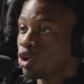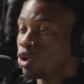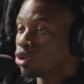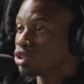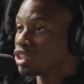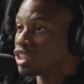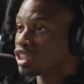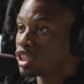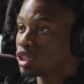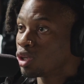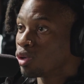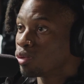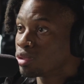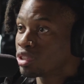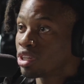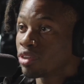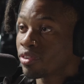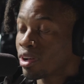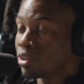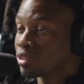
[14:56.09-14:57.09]
or just show him
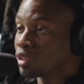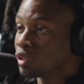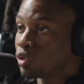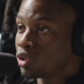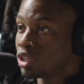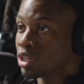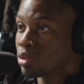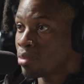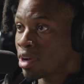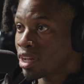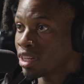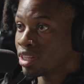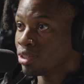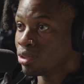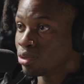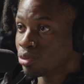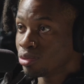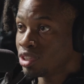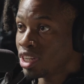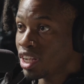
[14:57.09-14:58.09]
stuff I was doing in my
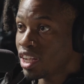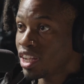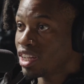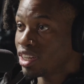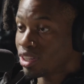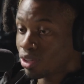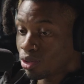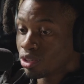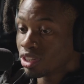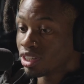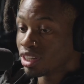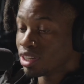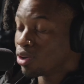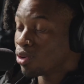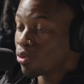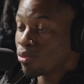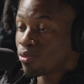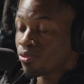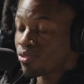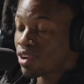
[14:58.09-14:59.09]
little den on the
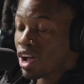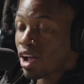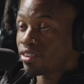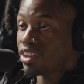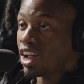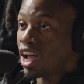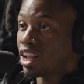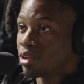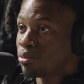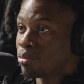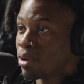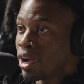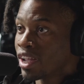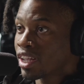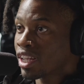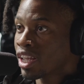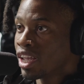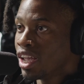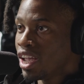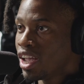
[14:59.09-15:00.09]
little $5
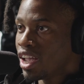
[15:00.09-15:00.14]
mic.